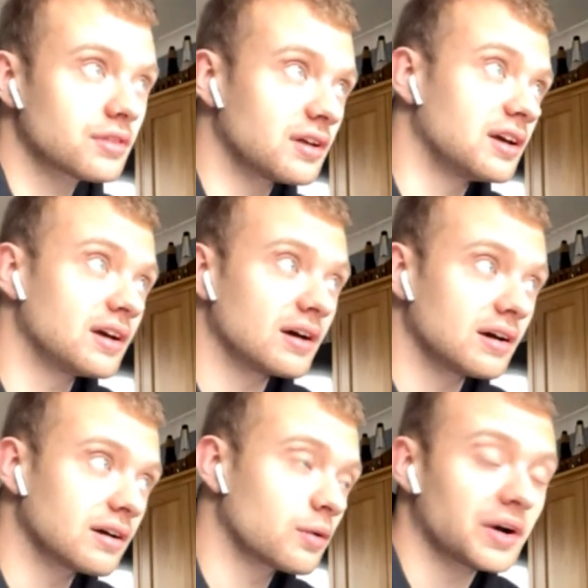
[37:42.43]
the
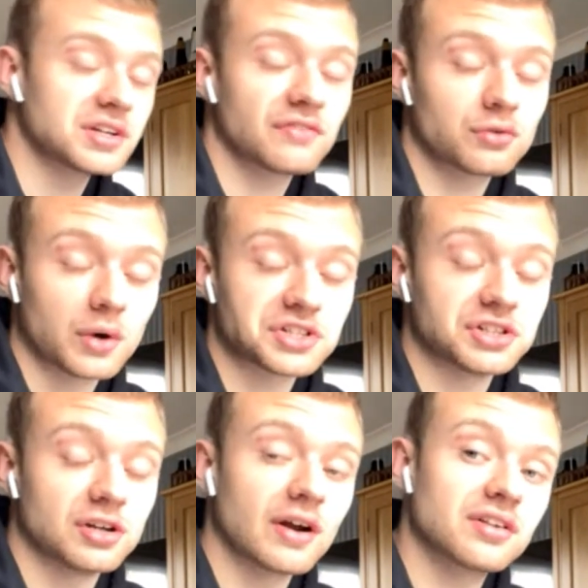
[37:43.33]

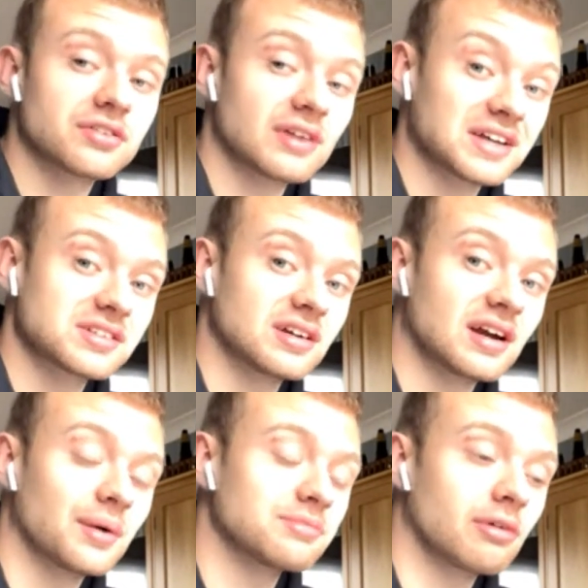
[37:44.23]
question you're
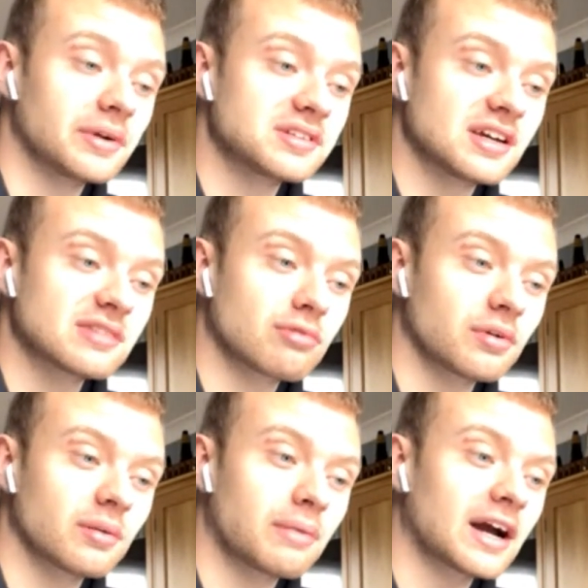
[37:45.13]
asking, I would probably say it's
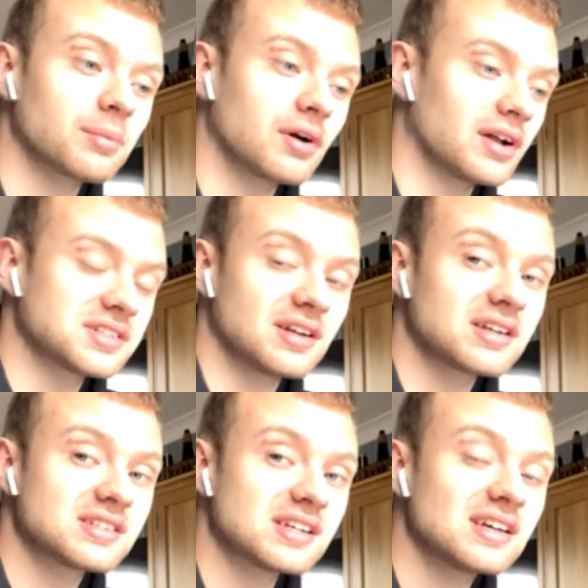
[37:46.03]
probably the Bachmann Class
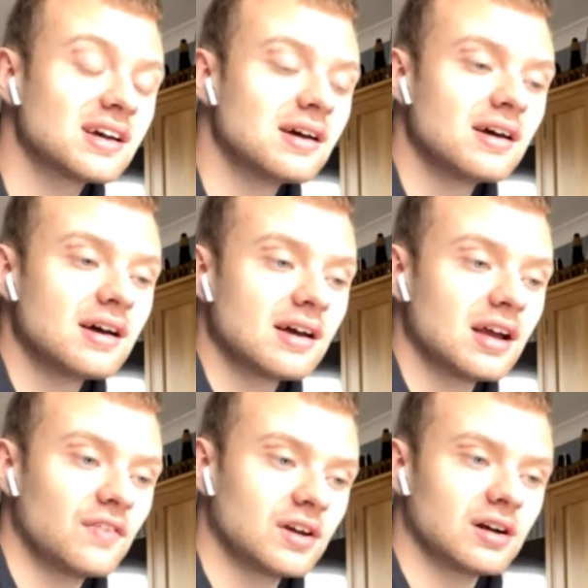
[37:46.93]
90,
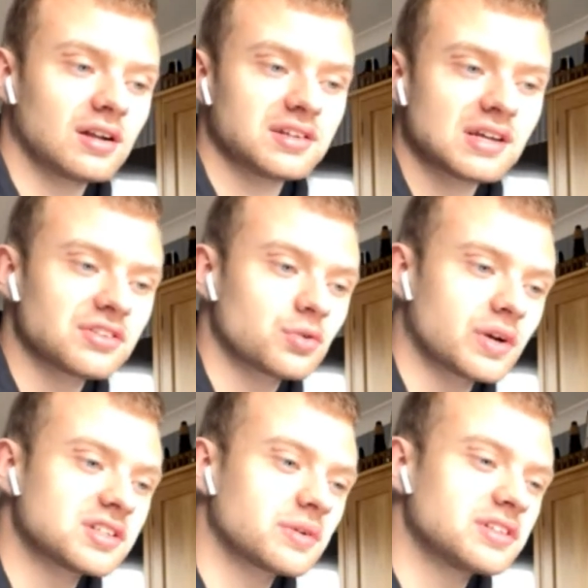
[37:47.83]
if you can class that as a
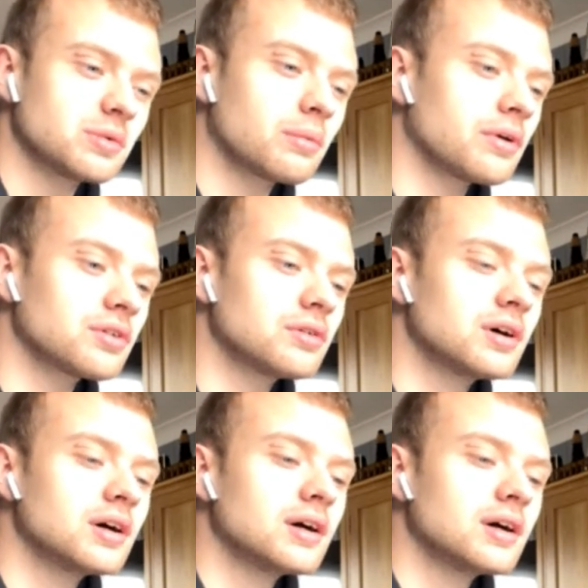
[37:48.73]
2021 model.